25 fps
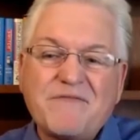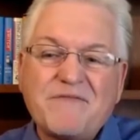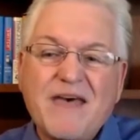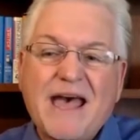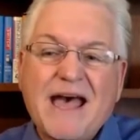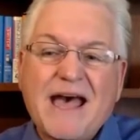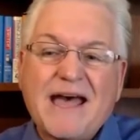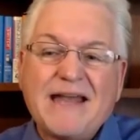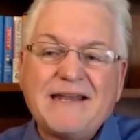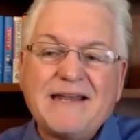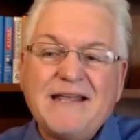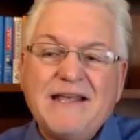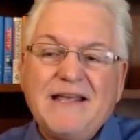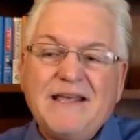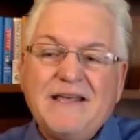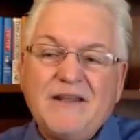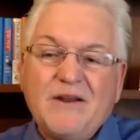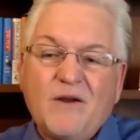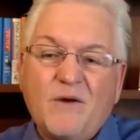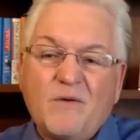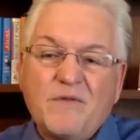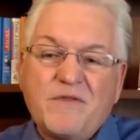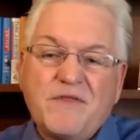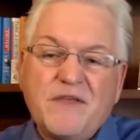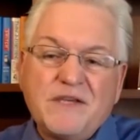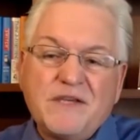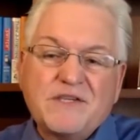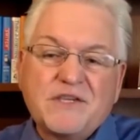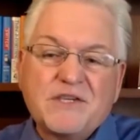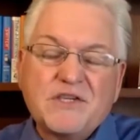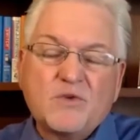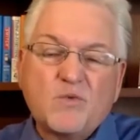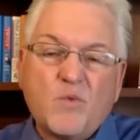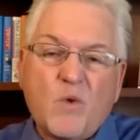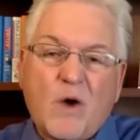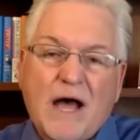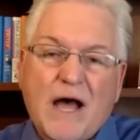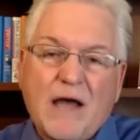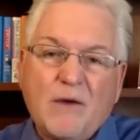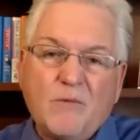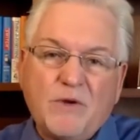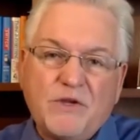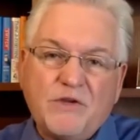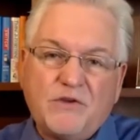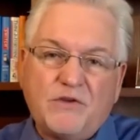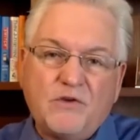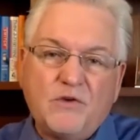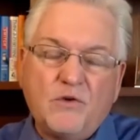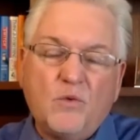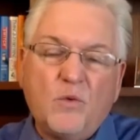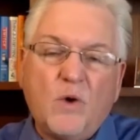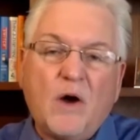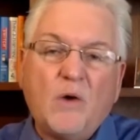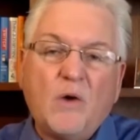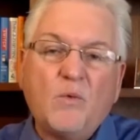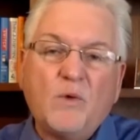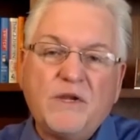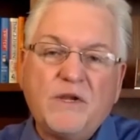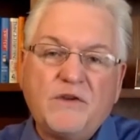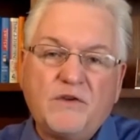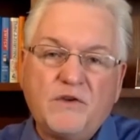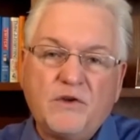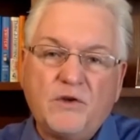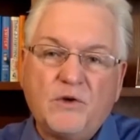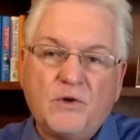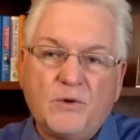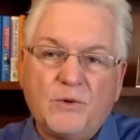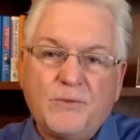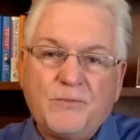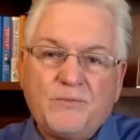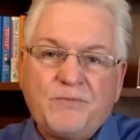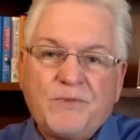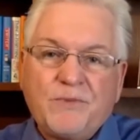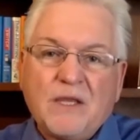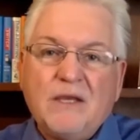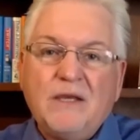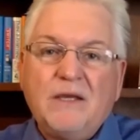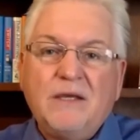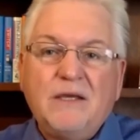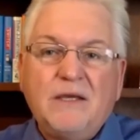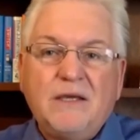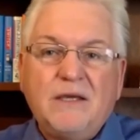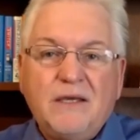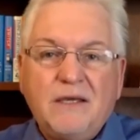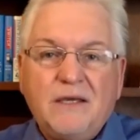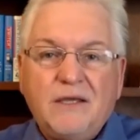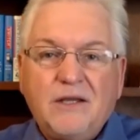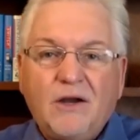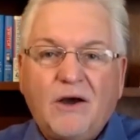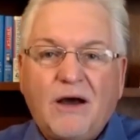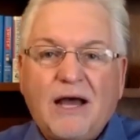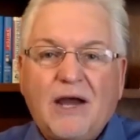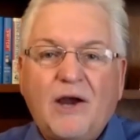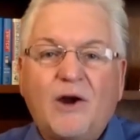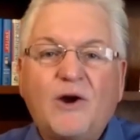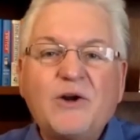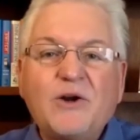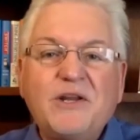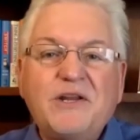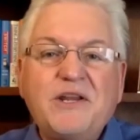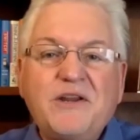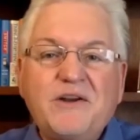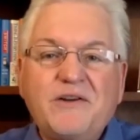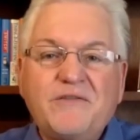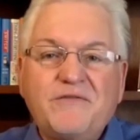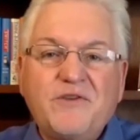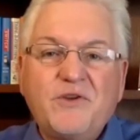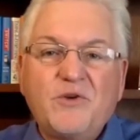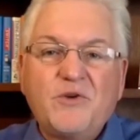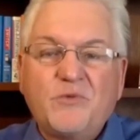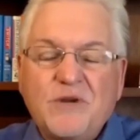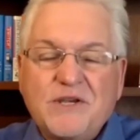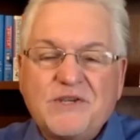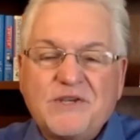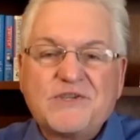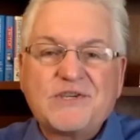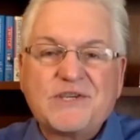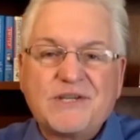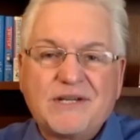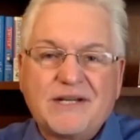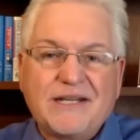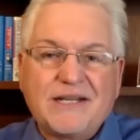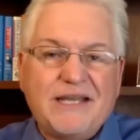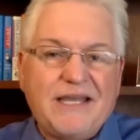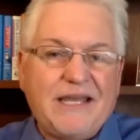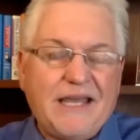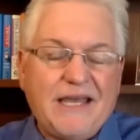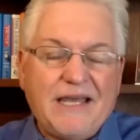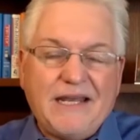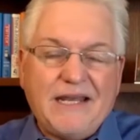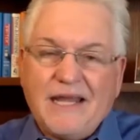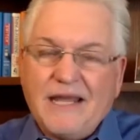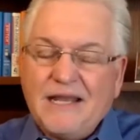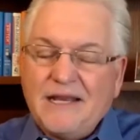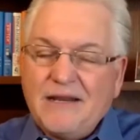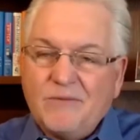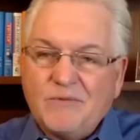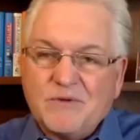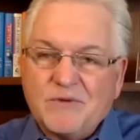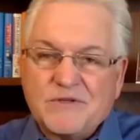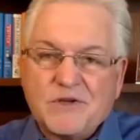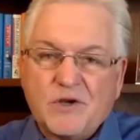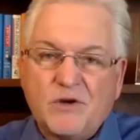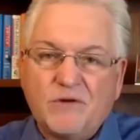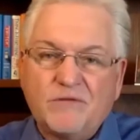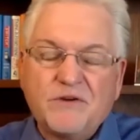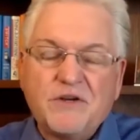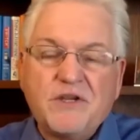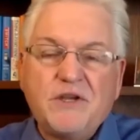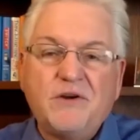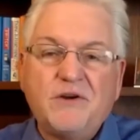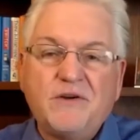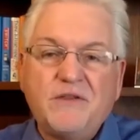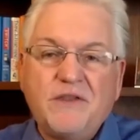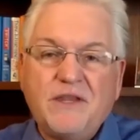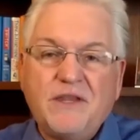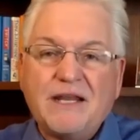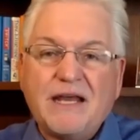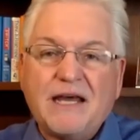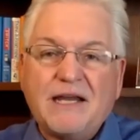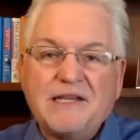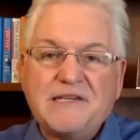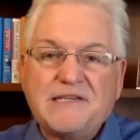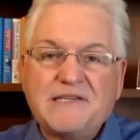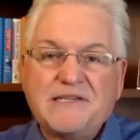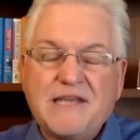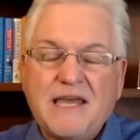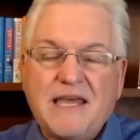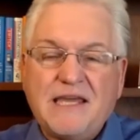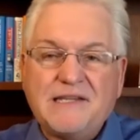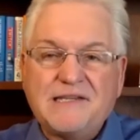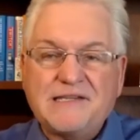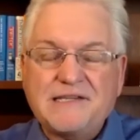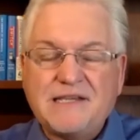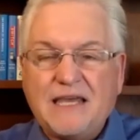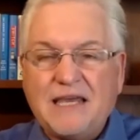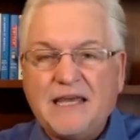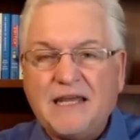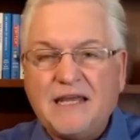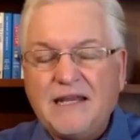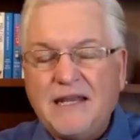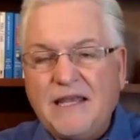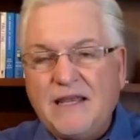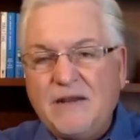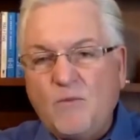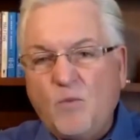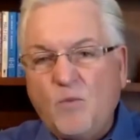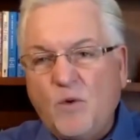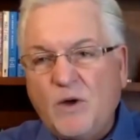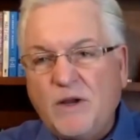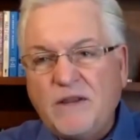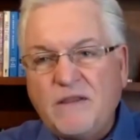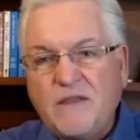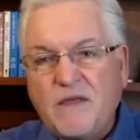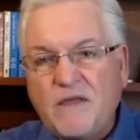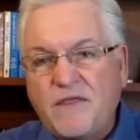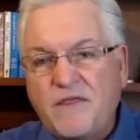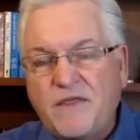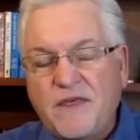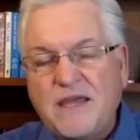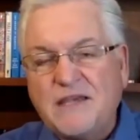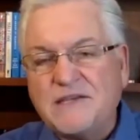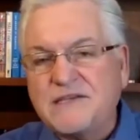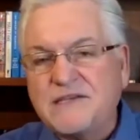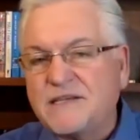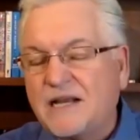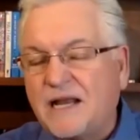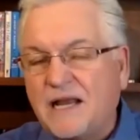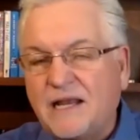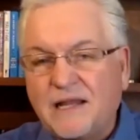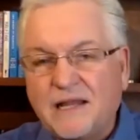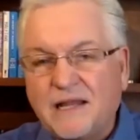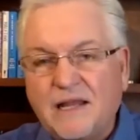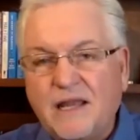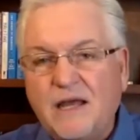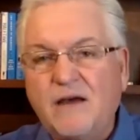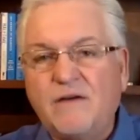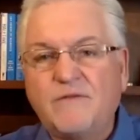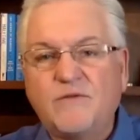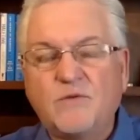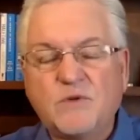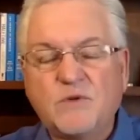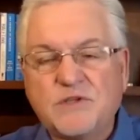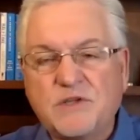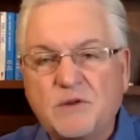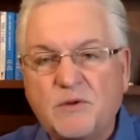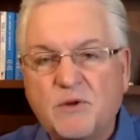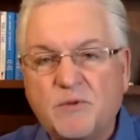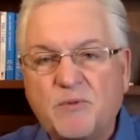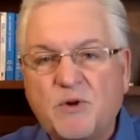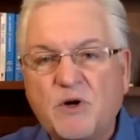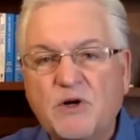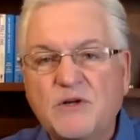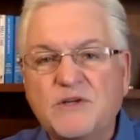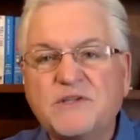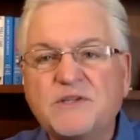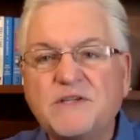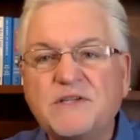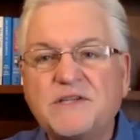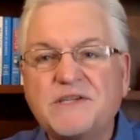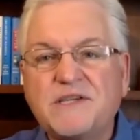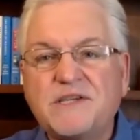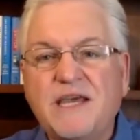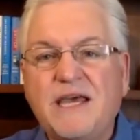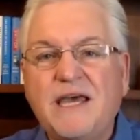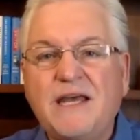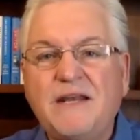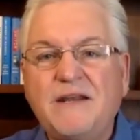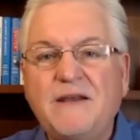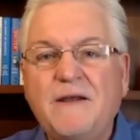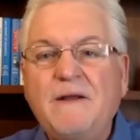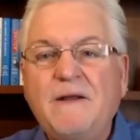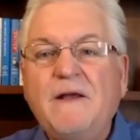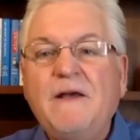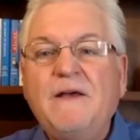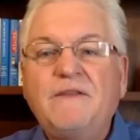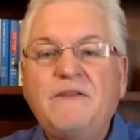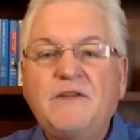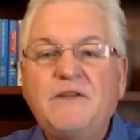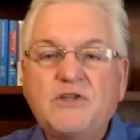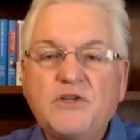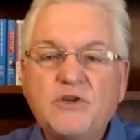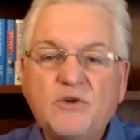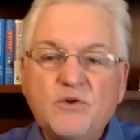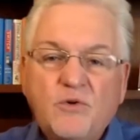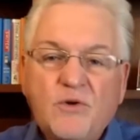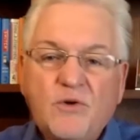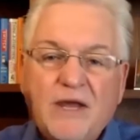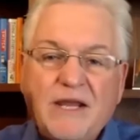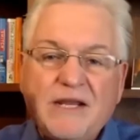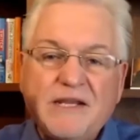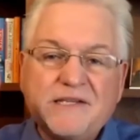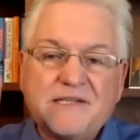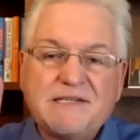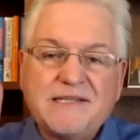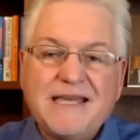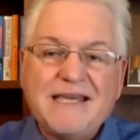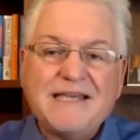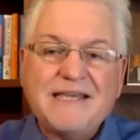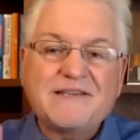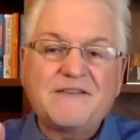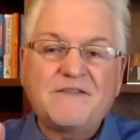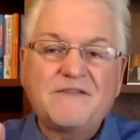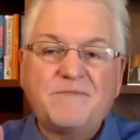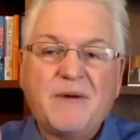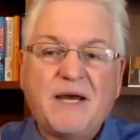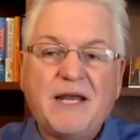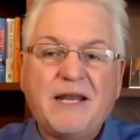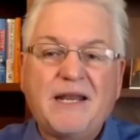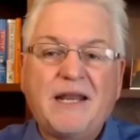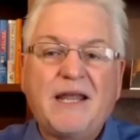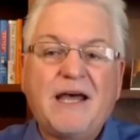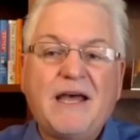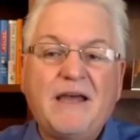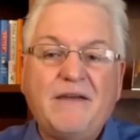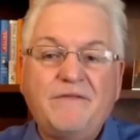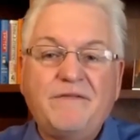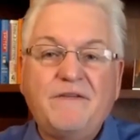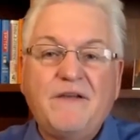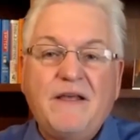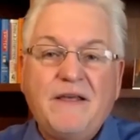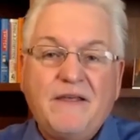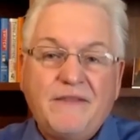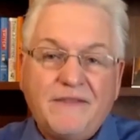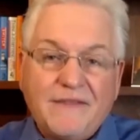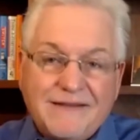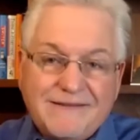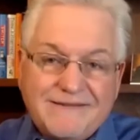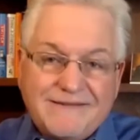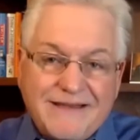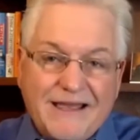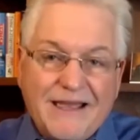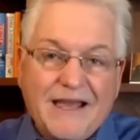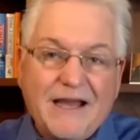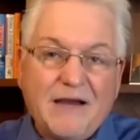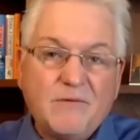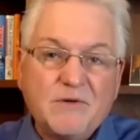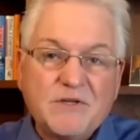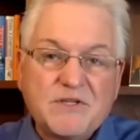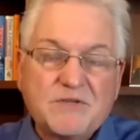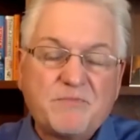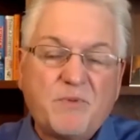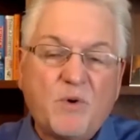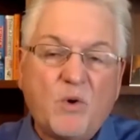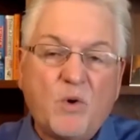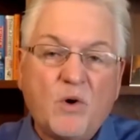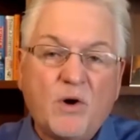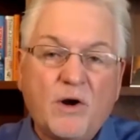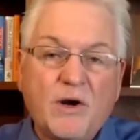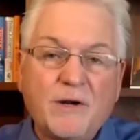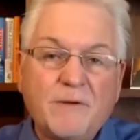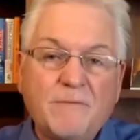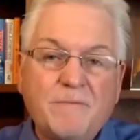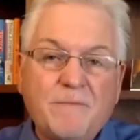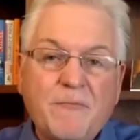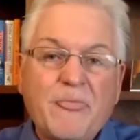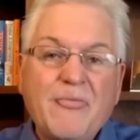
that you know this is why we do what we do you know, I heard an interview recently, and, and it was over here in the United States. And, and one of the things that I loved was when the person said, The two greatest days of my life, the day I was born